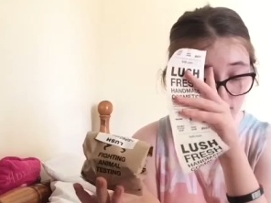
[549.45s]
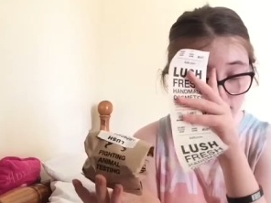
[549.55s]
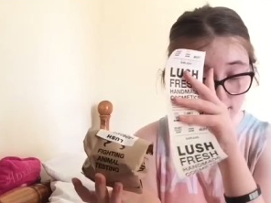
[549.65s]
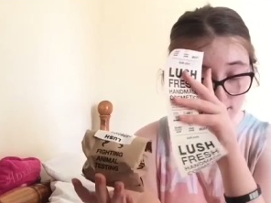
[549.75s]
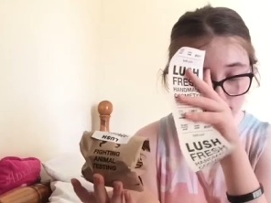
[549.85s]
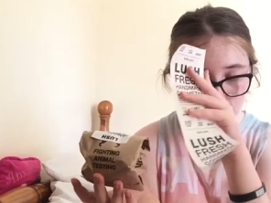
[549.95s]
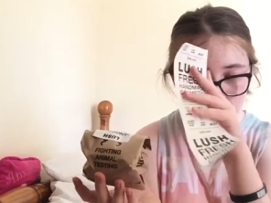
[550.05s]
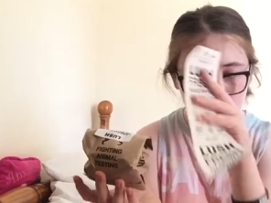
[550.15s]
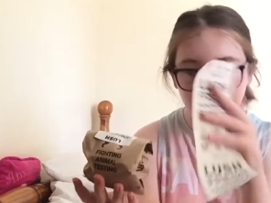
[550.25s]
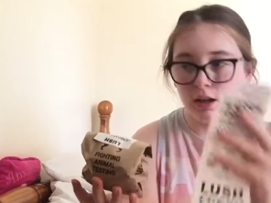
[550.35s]
and
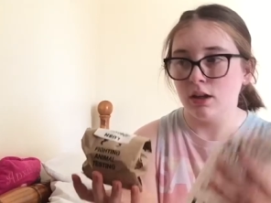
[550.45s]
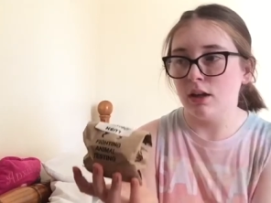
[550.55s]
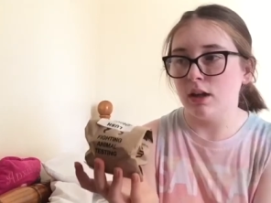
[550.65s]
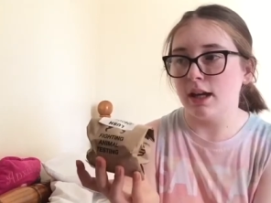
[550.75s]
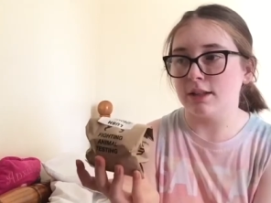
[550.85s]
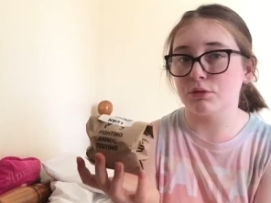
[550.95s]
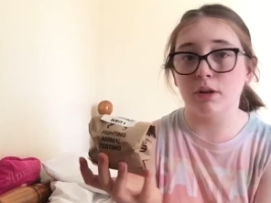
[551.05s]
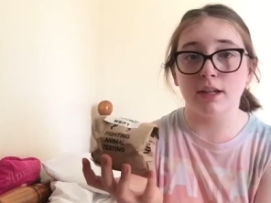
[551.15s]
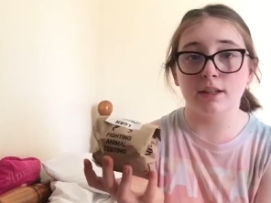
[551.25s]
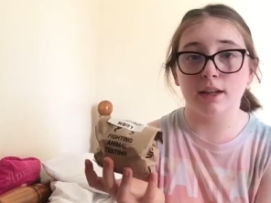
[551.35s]
it's it's
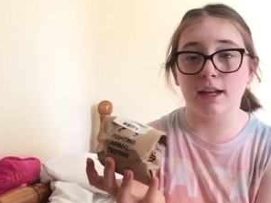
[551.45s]
quite,